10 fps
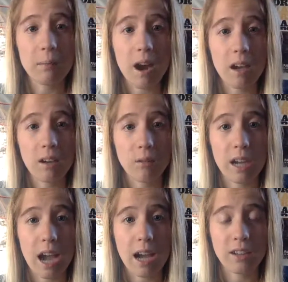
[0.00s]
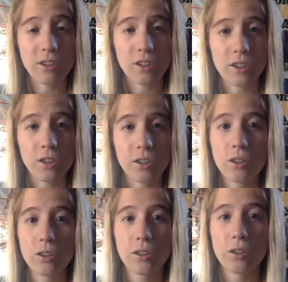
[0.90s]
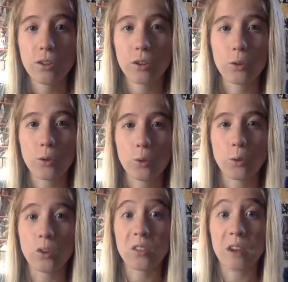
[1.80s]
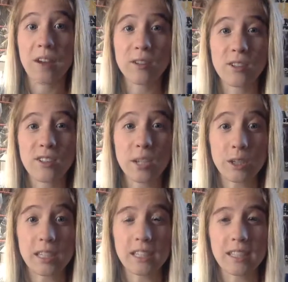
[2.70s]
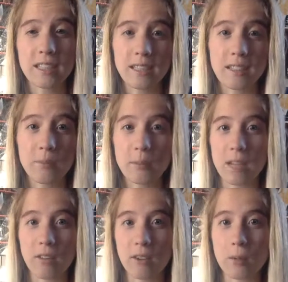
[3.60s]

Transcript: my reaction to Survivor Series because it'll